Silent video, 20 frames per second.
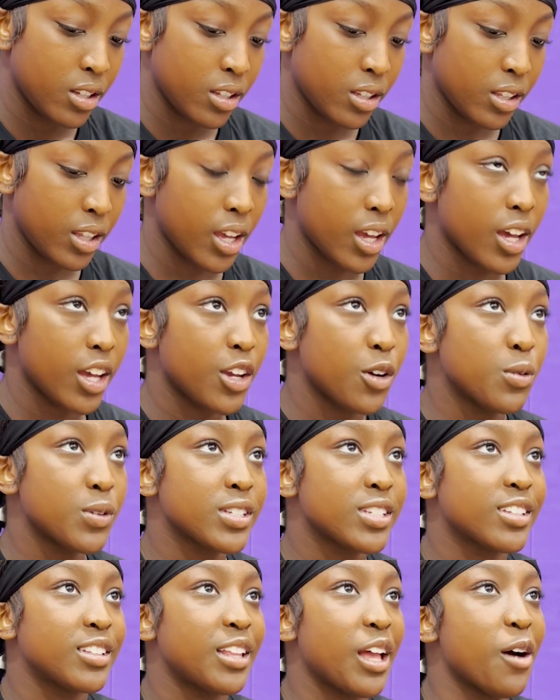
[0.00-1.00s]
Yeah, it
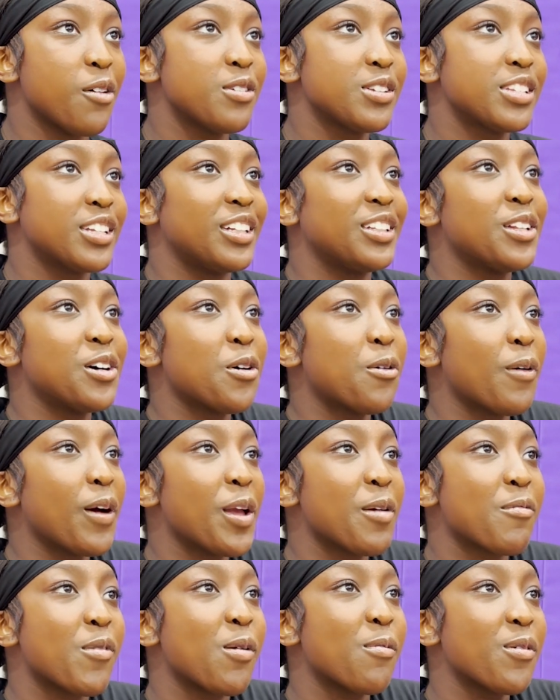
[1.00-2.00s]
was. That was a Lil
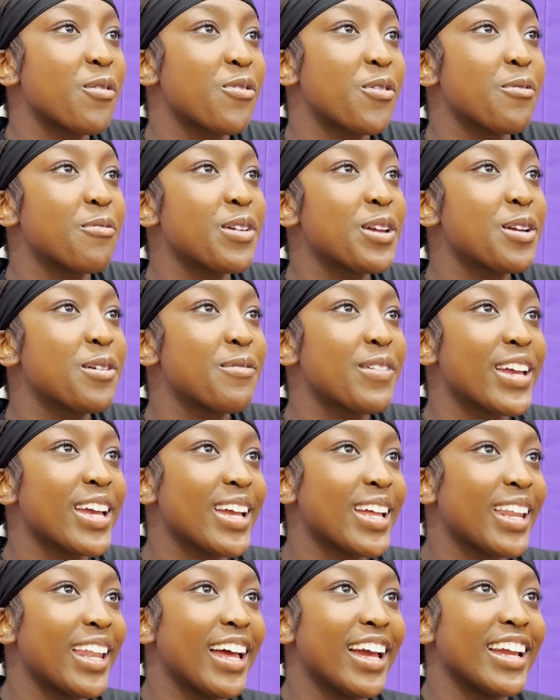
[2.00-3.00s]
Wayne moment for me,
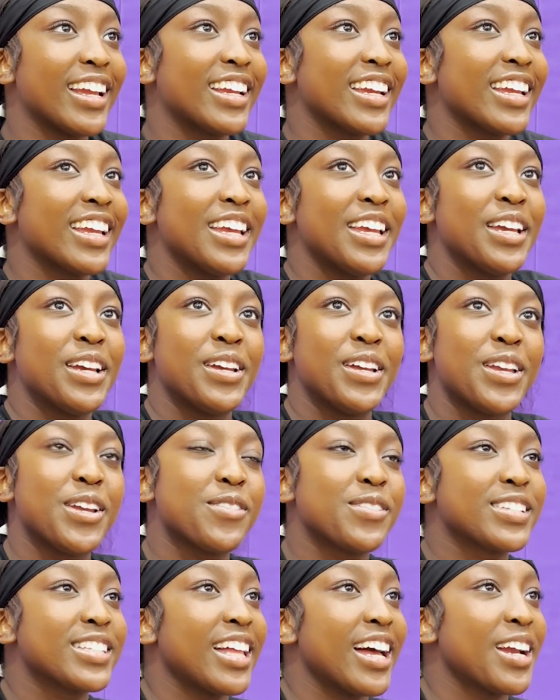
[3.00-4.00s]
man. Like, he
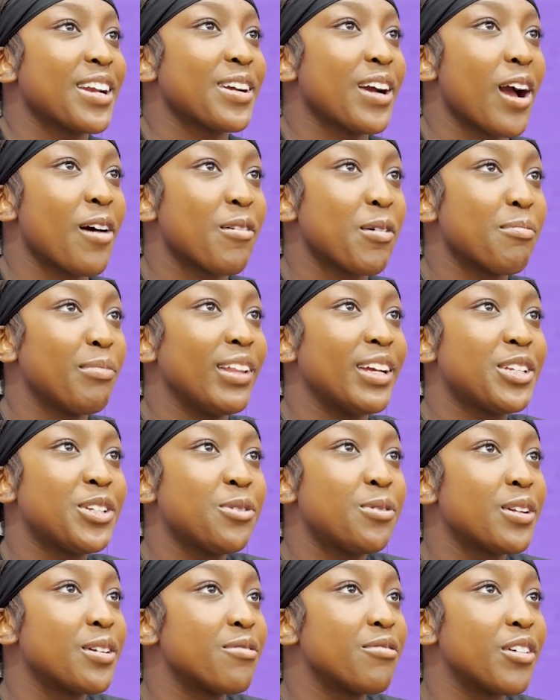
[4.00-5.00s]
was like, "I'm gonna bless
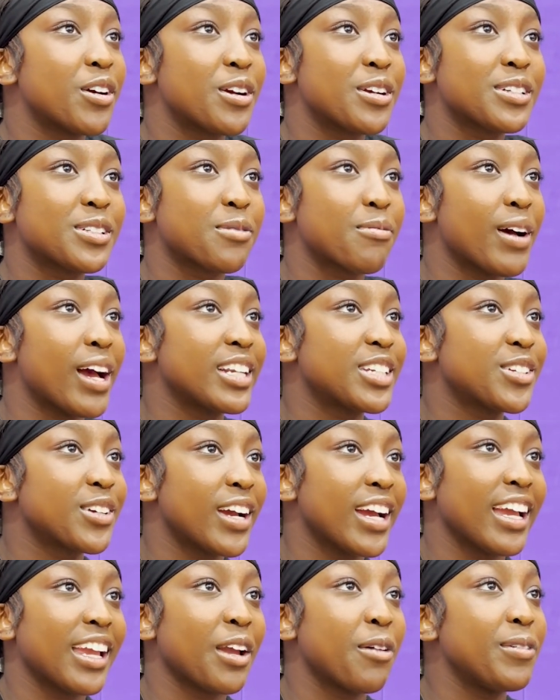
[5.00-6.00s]
you with a verse on my
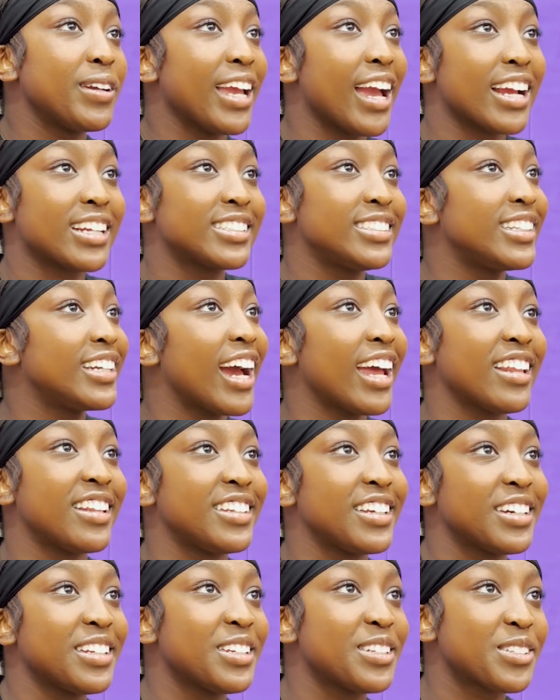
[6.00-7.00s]
track," and we actually got it
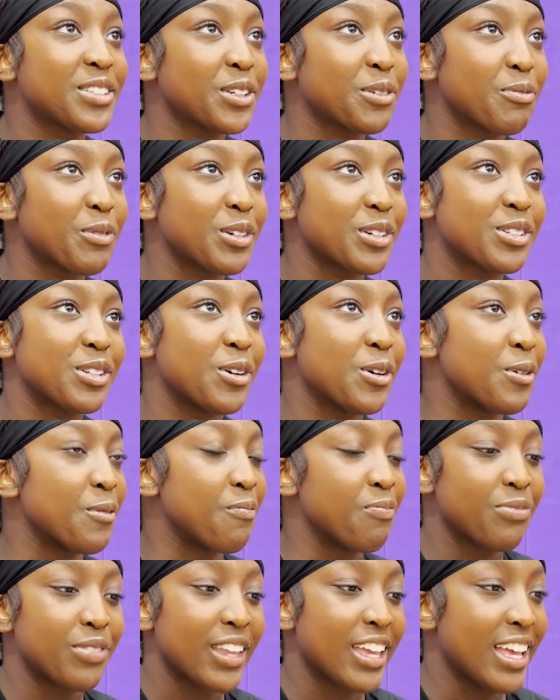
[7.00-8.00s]
done this summer. So,
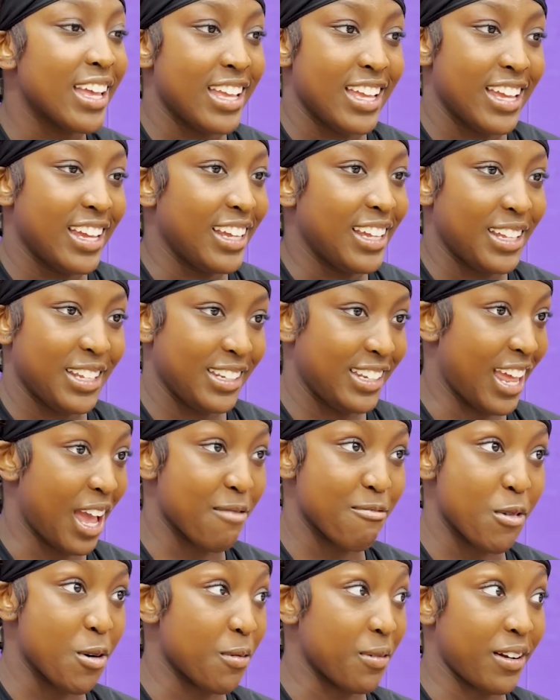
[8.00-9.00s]

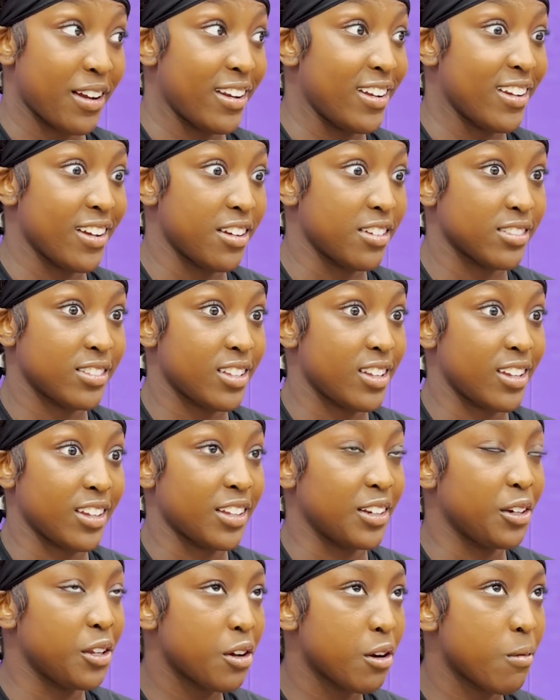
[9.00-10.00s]
that moment right there, I was like,
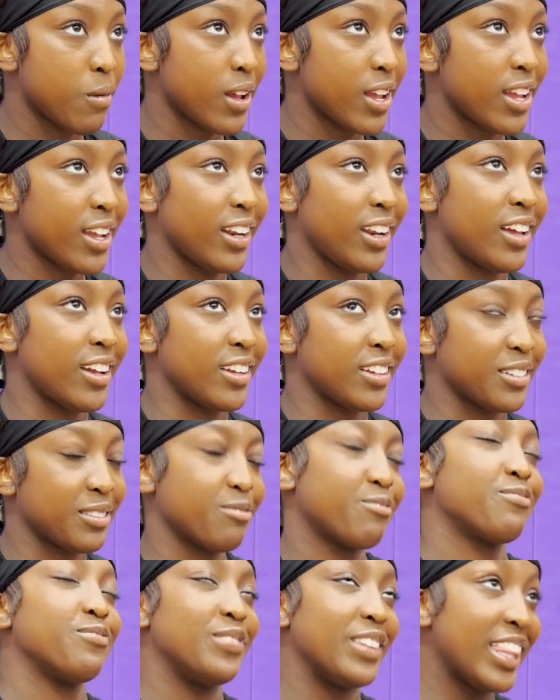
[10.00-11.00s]
Lil Wayne, like,
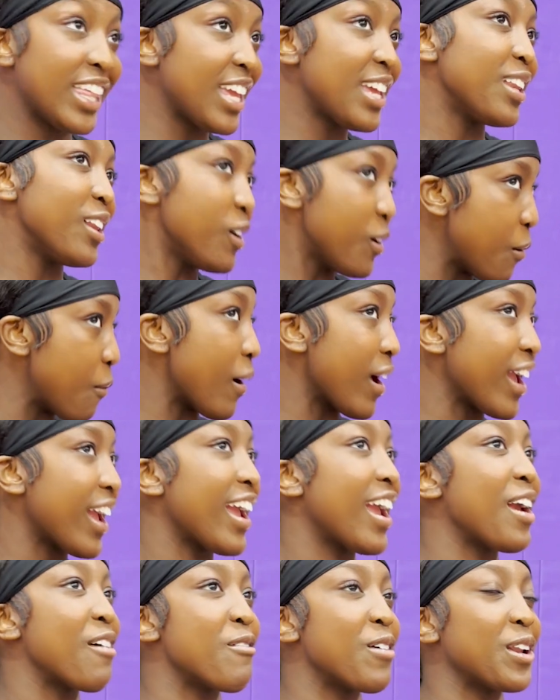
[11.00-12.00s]
the Lil
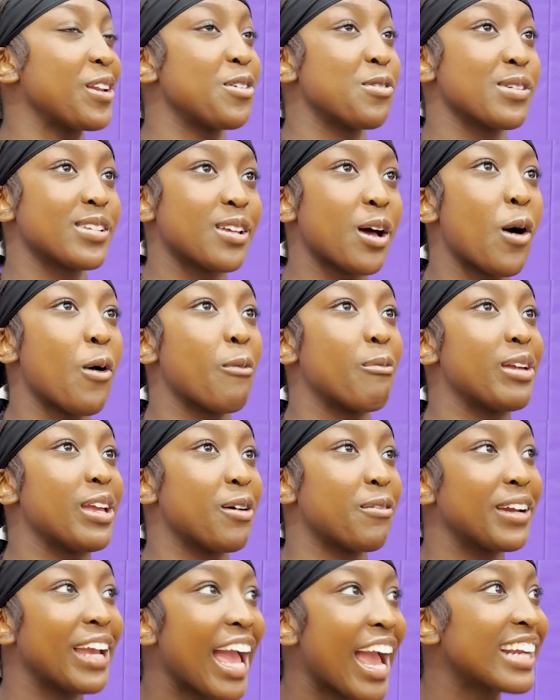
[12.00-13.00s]
Wayne, want to do a song with me,
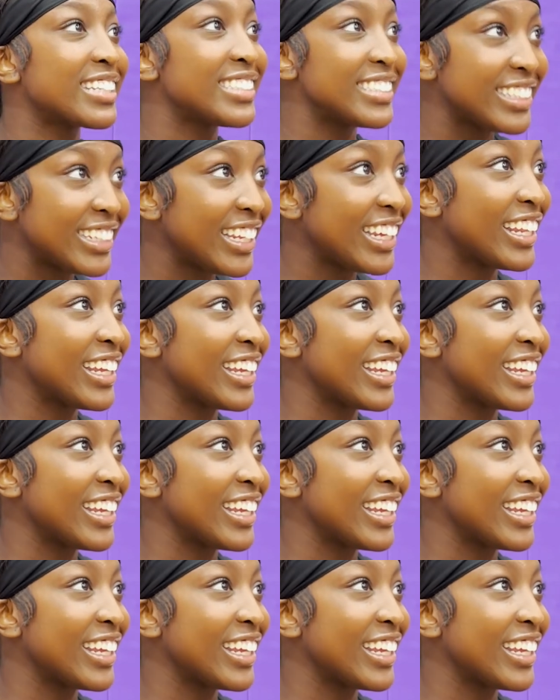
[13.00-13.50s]
and we actually did it.